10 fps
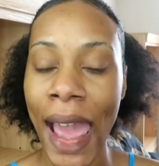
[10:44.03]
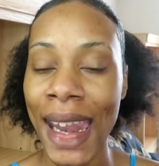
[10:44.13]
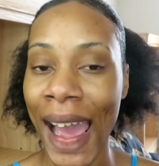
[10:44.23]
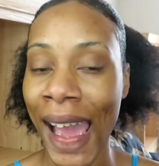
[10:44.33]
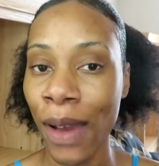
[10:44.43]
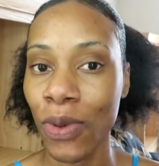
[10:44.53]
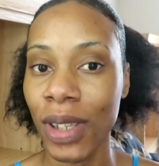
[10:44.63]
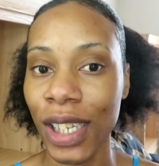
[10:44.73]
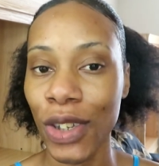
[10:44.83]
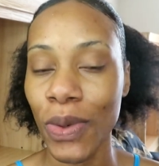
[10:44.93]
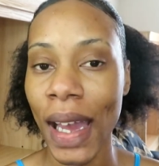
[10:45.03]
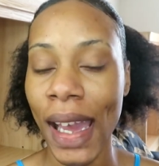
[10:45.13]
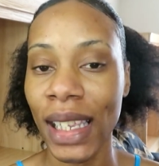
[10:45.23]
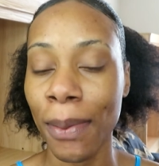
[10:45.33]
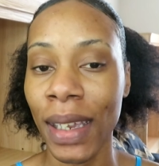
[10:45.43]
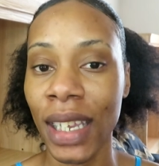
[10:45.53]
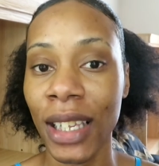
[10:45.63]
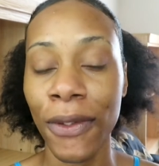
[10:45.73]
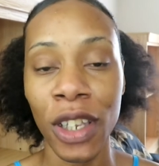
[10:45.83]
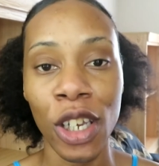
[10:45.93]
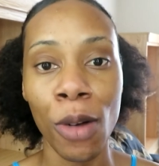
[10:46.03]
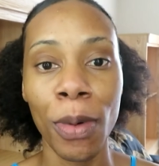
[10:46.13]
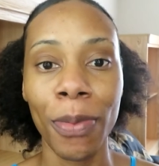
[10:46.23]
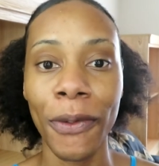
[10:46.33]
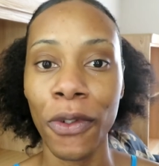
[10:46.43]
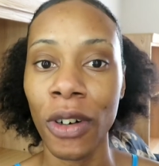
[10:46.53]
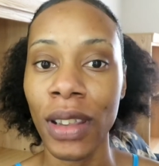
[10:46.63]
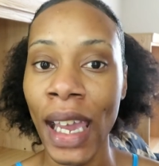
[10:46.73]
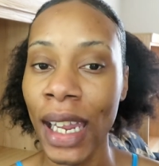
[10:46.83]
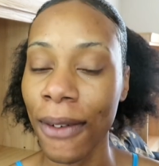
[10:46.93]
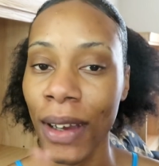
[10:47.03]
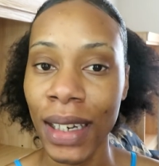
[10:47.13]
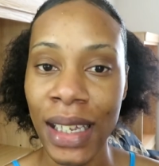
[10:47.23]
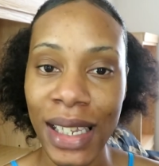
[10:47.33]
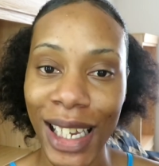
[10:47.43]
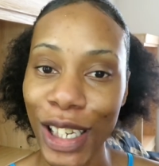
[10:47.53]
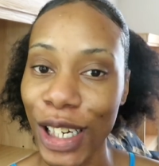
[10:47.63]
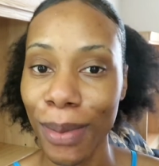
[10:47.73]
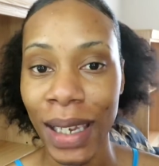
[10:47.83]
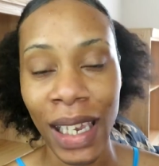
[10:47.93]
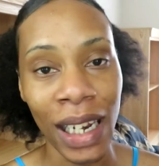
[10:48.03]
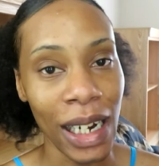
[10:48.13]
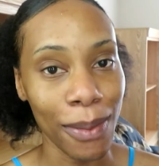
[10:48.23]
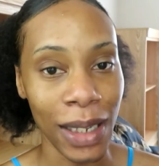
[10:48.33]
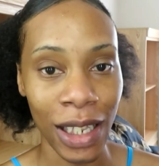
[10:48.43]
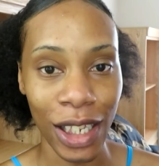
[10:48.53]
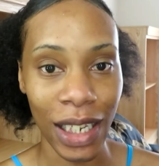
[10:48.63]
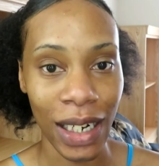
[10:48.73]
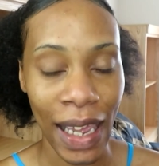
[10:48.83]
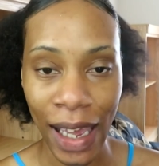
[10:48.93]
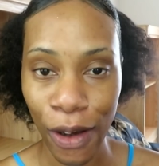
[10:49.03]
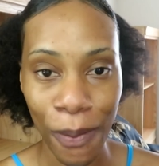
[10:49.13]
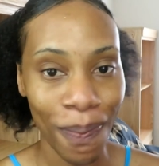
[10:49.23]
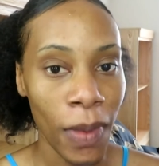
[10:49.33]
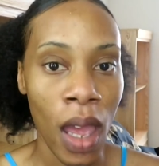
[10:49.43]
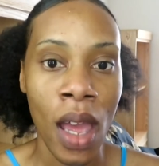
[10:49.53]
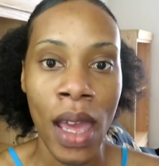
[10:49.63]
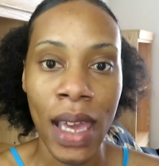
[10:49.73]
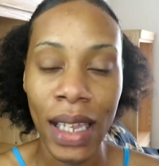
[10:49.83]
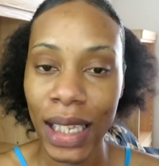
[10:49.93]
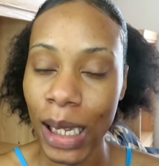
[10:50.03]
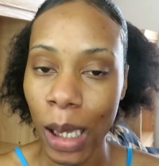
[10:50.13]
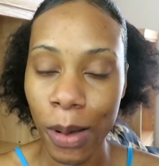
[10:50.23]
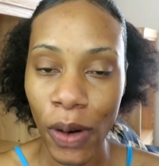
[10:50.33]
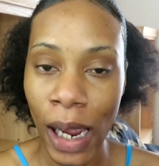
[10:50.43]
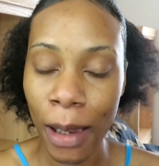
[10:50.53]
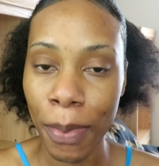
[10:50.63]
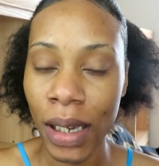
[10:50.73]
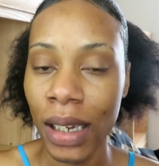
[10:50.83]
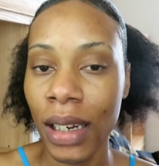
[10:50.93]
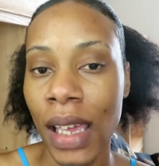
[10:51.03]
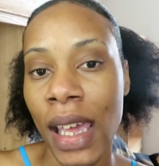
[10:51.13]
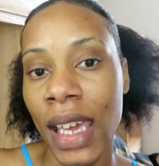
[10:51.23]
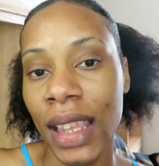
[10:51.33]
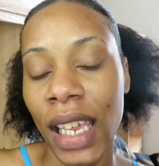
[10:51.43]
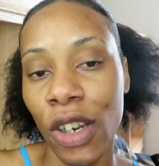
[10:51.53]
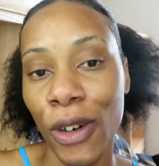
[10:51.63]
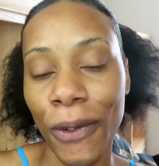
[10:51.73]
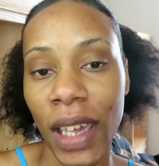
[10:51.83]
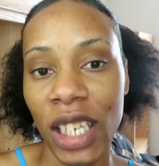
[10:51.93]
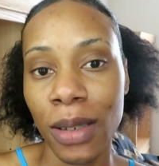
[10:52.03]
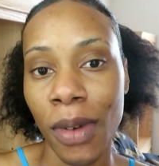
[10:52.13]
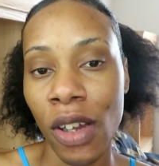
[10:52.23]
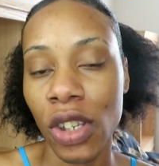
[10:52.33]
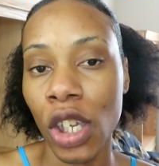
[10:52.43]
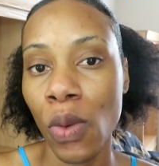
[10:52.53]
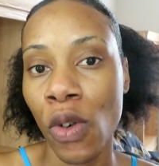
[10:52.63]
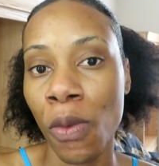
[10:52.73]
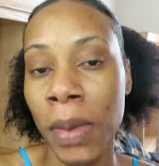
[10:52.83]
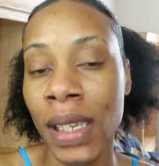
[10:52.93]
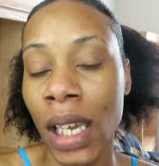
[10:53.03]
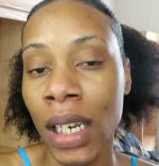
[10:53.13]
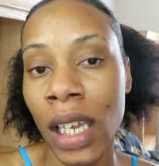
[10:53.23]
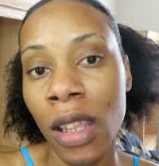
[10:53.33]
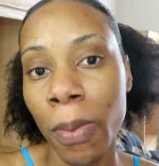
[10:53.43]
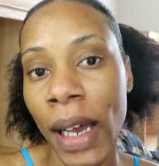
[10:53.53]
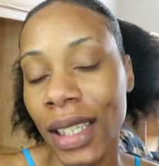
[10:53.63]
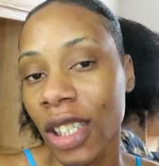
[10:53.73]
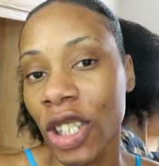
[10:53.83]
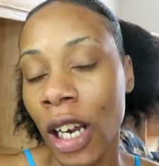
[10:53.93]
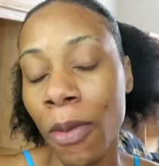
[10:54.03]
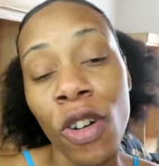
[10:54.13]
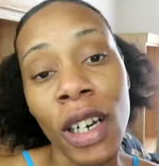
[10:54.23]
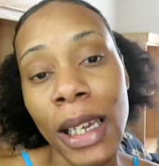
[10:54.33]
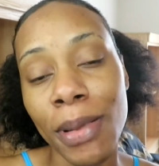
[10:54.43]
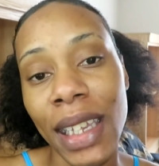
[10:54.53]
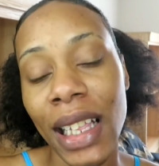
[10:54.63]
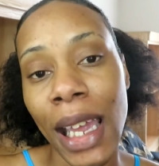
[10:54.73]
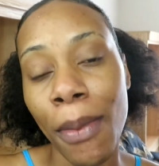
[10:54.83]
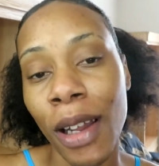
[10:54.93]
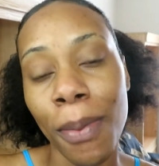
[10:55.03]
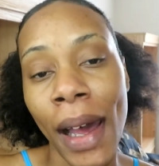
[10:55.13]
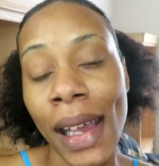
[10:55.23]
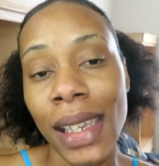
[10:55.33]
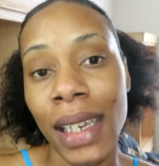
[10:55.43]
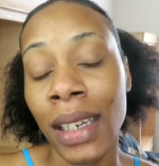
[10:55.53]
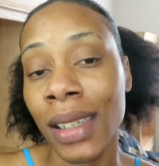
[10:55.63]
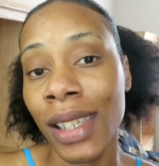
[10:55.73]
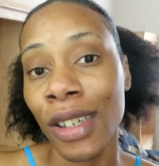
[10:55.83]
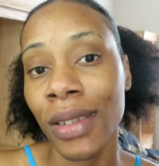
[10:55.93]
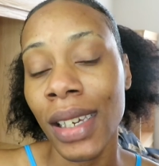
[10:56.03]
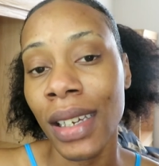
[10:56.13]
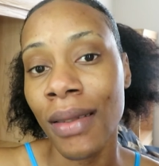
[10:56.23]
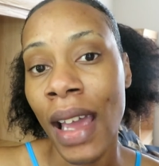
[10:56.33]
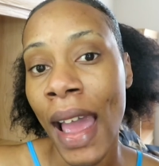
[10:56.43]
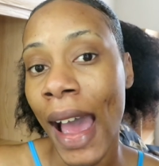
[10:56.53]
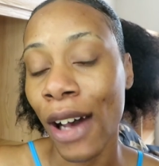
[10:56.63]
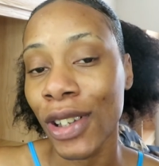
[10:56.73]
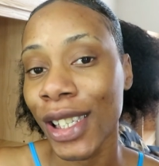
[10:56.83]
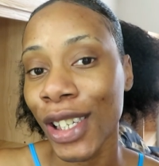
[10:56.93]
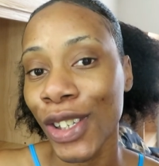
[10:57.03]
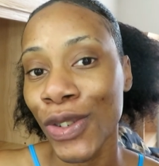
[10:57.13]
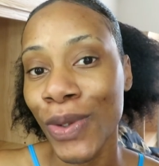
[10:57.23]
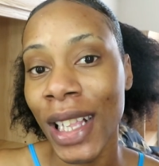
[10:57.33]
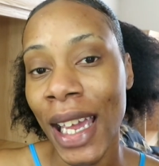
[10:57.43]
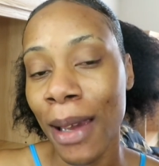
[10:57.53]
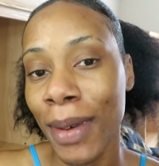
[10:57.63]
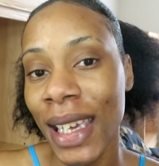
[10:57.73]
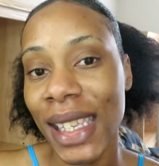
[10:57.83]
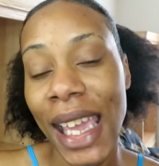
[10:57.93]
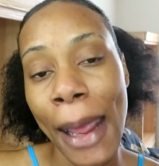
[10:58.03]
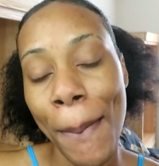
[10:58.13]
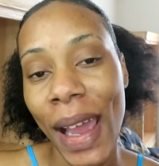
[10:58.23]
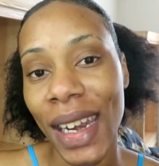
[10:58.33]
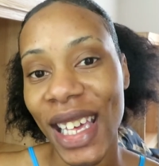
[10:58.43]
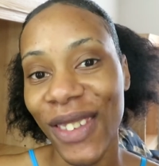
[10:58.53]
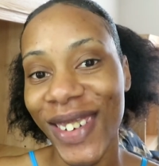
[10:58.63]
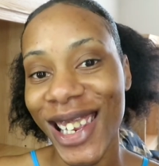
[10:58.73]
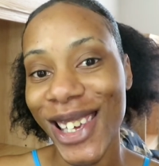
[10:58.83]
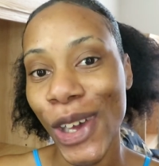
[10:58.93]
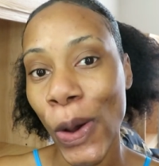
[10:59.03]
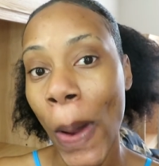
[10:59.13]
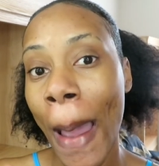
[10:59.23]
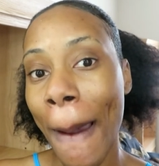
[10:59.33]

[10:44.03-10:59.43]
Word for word: and I will see you guys in my next video but before that if I didn't tell you in the beginning I'm telling you now hit that subscribe button hit that notification bell so you won't miss another BoxyCharm or Ipsy Glam unboxing until then I'll see you glammies in my next video